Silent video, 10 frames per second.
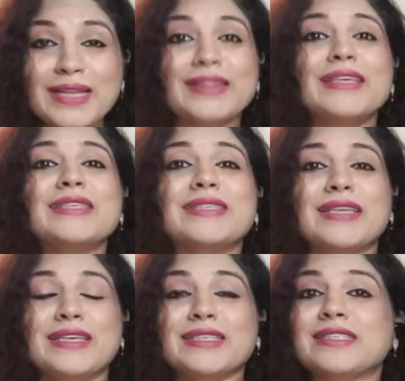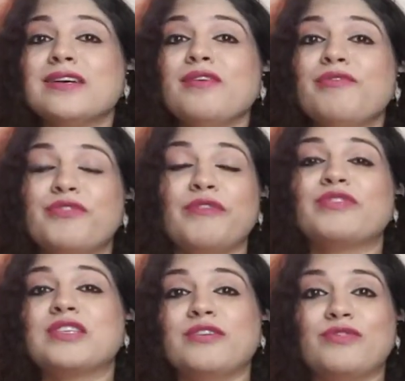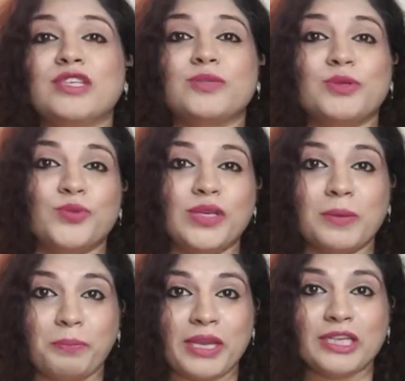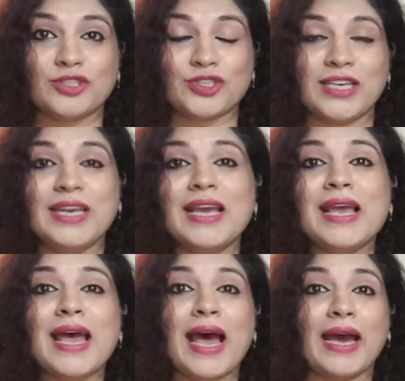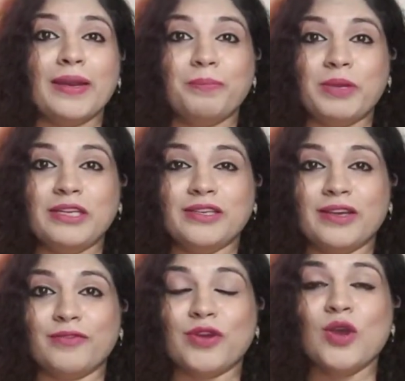This is the fifth difference between a PhD and a PDF.